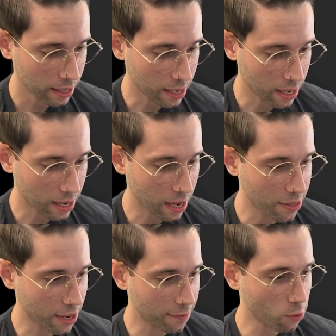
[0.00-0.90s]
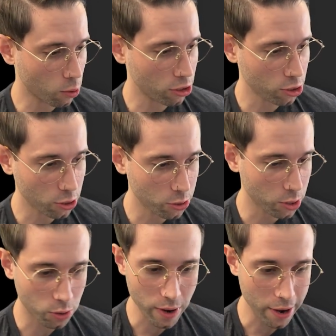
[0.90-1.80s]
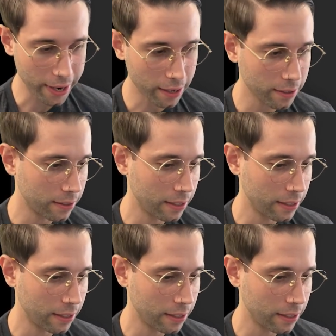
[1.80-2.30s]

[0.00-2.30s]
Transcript: And then of course, you can do your routing.